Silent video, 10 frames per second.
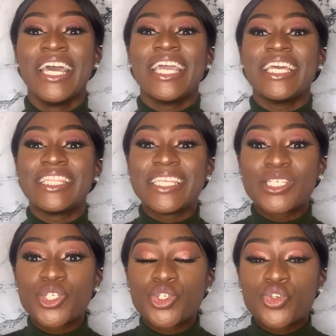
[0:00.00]
it
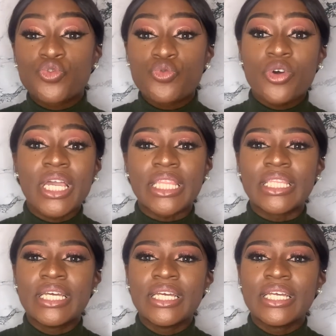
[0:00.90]
destroyed
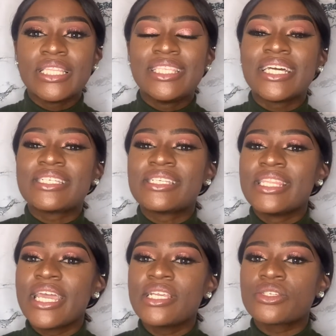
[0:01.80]
the
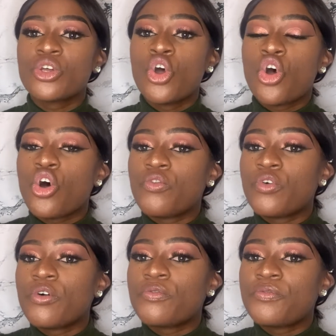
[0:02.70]
snakes of
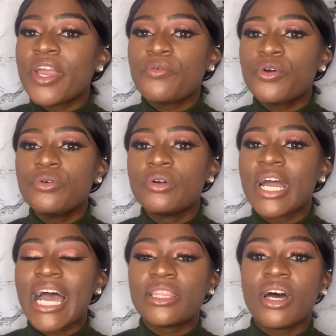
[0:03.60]
Pharaoh
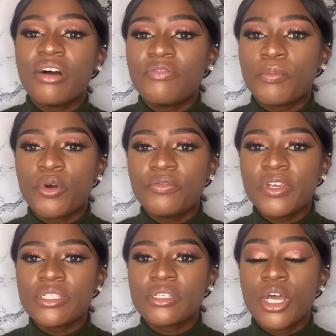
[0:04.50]
and the other
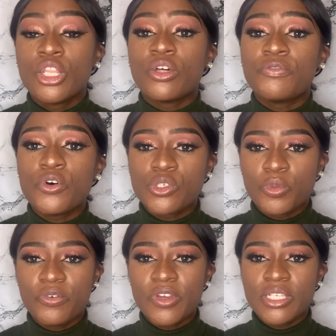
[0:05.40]
prophets, the false
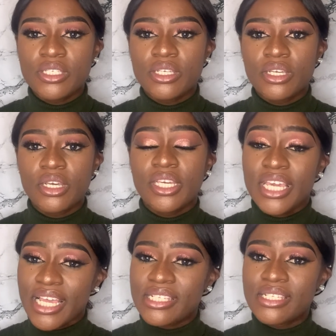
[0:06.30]
prophets.
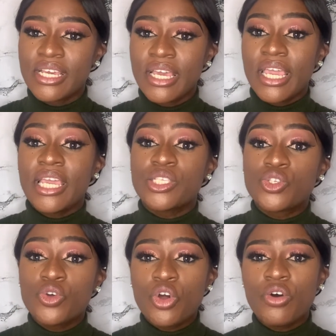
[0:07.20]
Yes. It
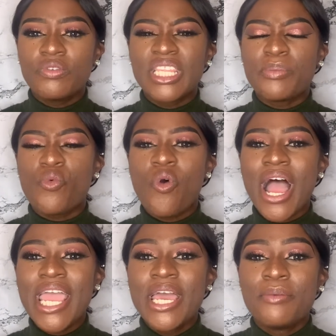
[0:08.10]
took over them.
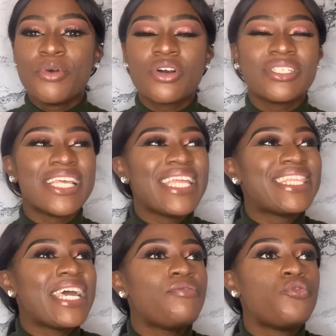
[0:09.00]
Why? Because the
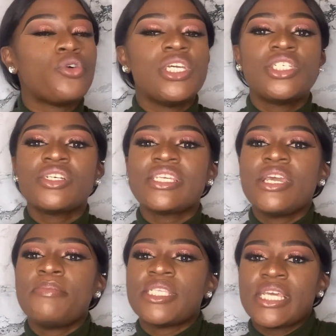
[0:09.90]
devil, he just
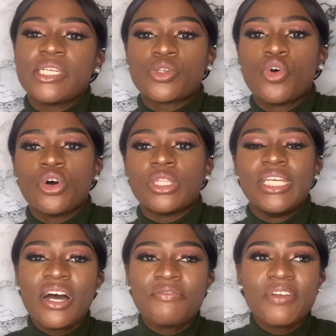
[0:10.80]
imitates God.
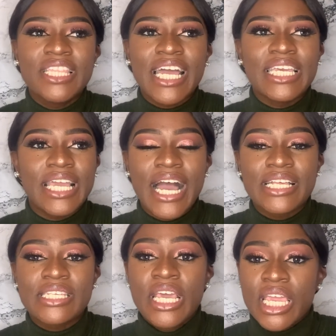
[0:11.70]
Nothing that he
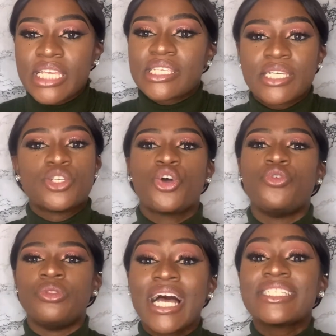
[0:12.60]
has is his
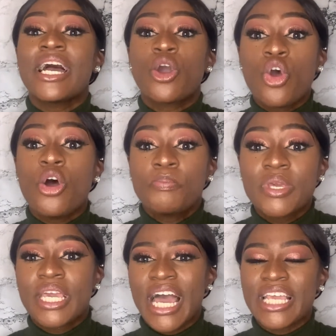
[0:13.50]
own. As a
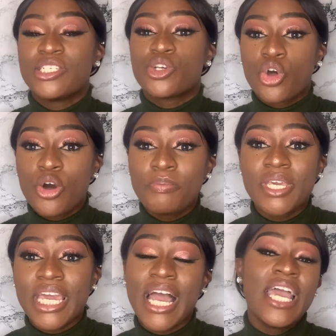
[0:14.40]
copycat, he's a
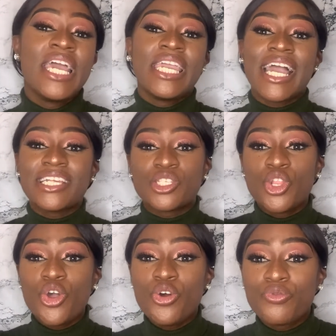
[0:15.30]
copycat. He has
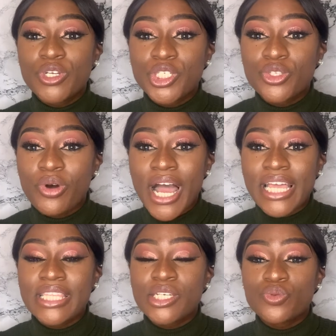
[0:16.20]
no original
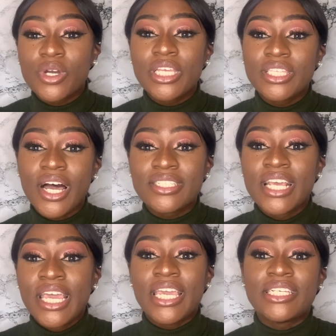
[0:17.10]
ideas. What he does
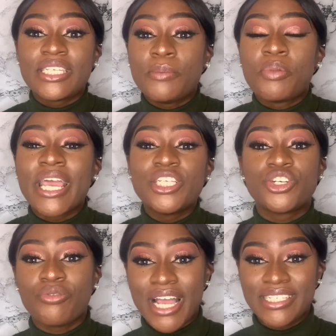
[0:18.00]
is he
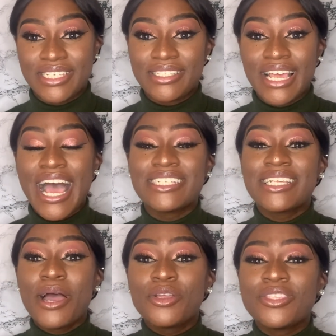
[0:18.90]
plagiarizes. As
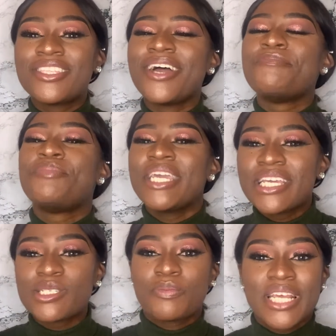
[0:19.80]
the
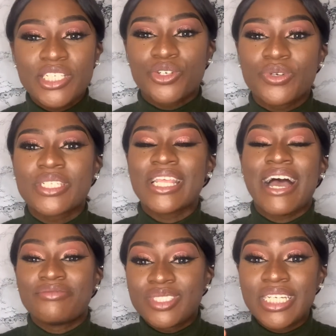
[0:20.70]
biggest plagiarist
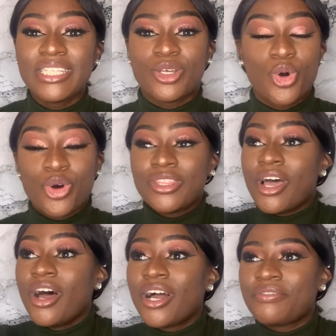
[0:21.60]
I've seen on
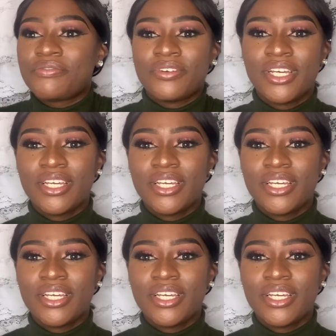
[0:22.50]
earth,